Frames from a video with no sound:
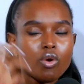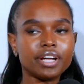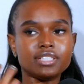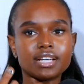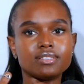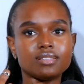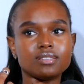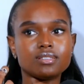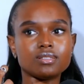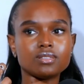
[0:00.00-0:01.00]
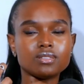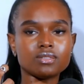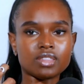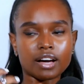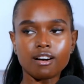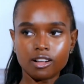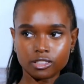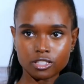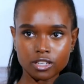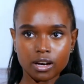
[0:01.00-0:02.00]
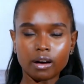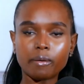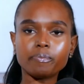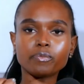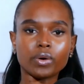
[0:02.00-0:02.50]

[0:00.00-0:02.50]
what does the culture,